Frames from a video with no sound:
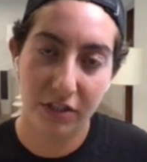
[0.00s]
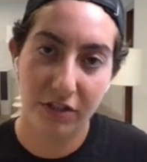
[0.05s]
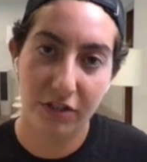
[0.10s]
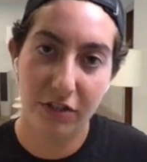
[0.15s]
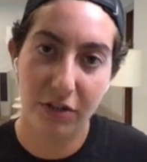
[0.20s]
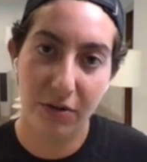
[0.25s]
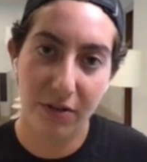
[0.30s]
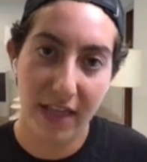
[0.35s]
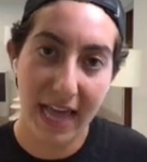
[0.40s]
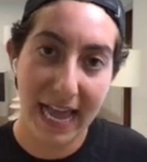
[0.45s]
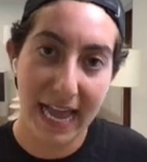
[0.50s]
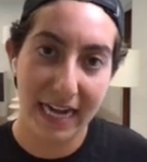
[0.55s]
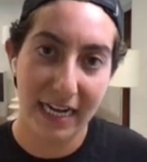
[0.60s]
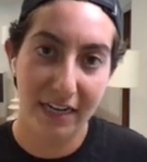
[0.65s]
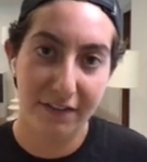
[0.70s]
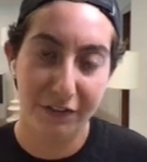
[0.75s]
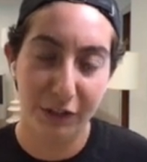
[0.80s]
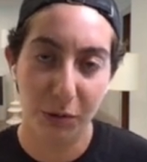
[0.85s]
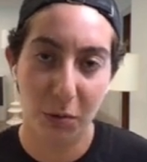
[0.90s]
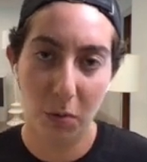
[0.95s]
so that
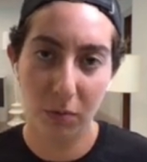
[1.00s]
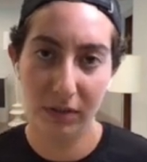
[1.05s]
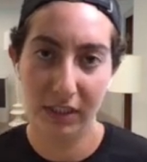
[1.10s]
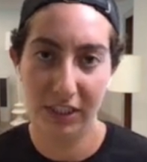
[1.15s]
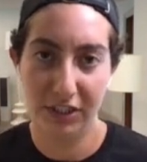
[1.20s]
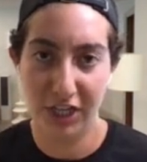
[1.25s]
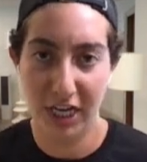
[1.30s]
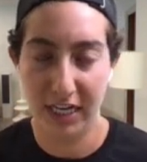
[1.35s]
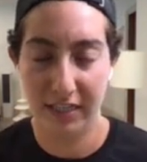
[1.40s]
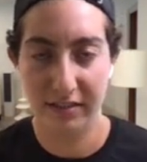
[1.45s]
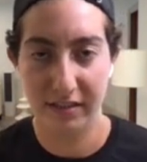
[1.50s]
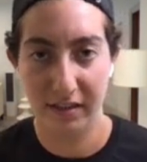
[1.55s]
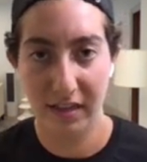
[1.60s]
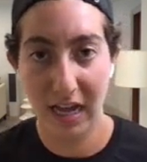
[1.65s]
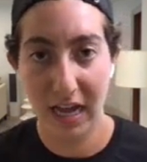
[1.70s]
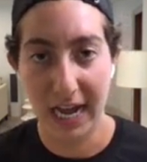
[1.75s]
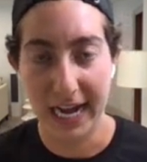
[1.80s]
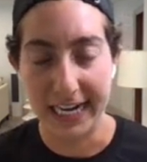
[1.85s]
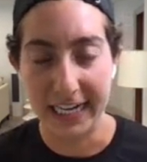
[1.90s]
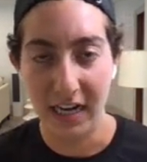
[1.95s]
if you only change a
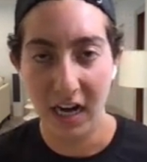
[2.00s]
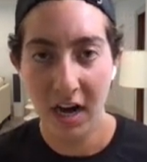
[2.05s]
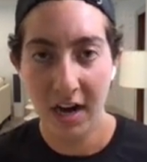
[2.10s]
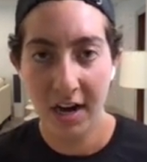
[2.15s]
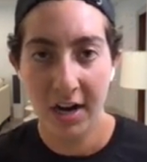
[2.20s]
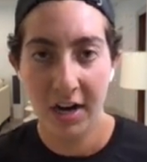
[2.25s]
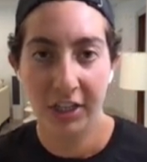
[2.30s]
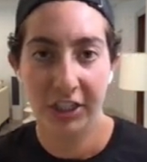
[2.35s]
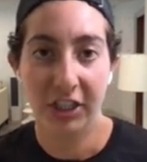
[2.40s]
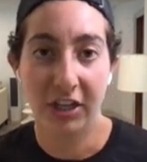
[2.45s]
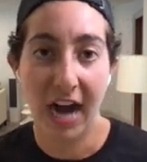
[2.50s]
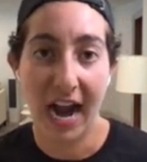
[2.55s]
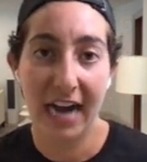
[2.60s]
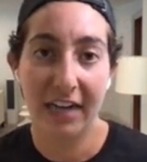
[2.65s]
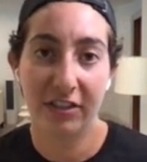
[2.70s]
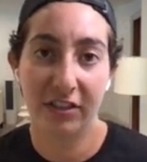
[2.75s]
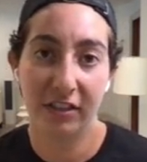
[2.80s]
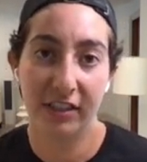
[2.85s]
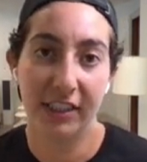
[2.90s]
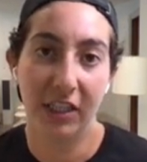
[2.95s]
line, you're
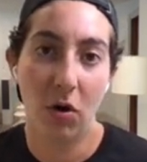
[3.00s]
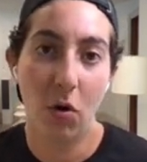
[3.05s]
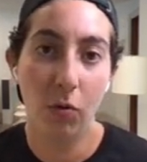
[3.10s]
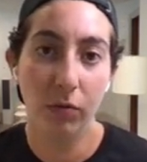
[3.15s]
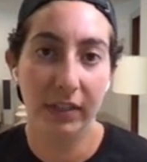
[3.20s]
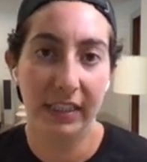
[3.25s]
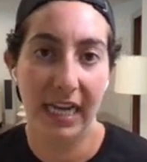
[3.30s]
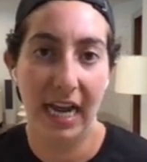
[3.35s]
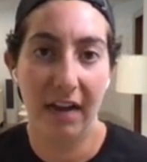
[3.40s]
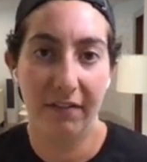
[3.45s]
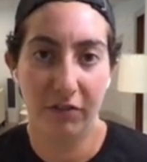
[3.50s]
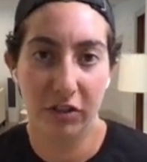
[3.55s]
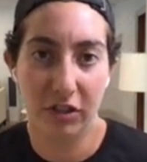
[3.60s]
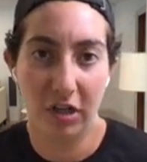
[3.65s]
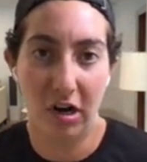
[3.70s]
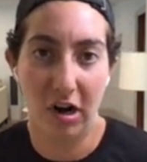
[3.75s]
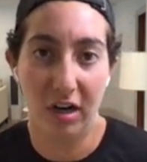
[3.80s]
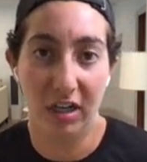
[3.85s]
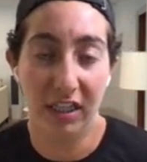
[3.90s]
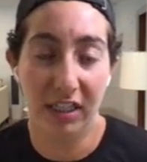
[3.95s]
actually only ever
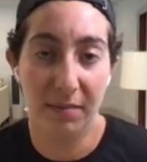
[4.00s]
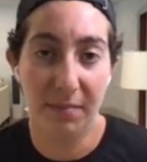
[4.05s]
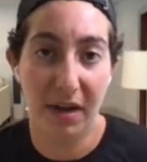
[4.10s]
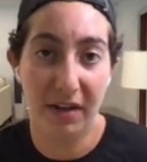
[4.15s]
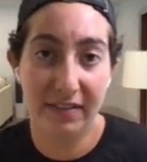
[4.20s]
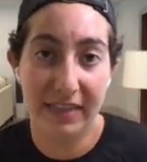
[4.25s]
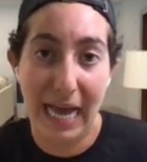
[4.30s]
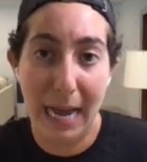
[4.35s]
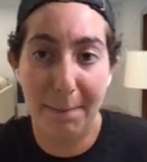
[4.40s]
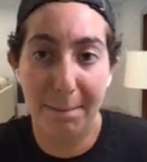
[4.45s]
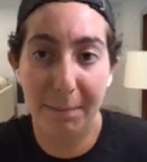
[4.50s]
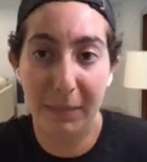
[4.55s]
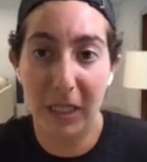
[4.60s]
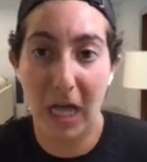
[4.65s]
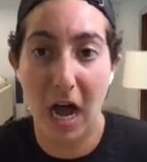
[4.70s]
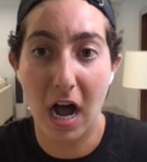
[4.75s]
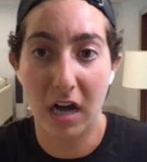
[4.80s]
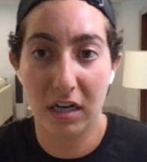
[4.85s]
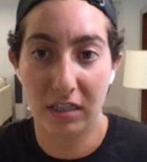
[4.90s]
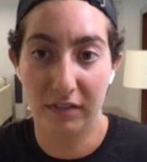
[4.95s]
talking about that
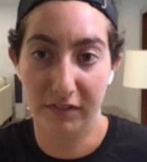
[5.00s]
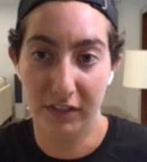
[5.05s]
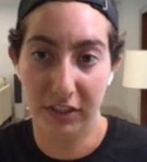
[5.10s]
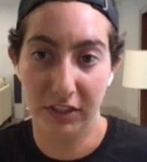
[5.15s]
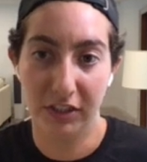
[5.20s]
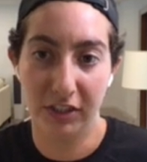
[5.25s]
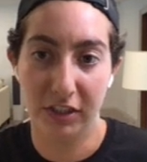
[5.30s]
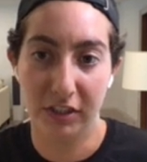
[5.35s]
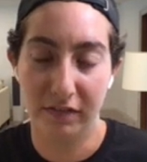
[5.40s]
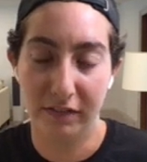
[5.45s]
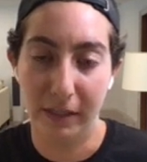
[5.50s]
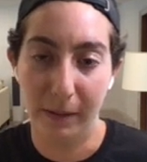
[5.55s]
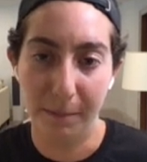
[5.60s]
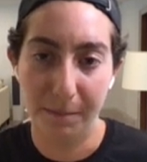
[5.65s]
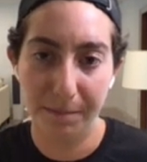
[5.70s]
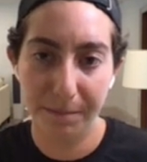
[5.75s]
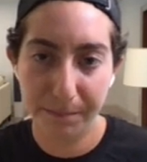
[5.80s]
block of the server.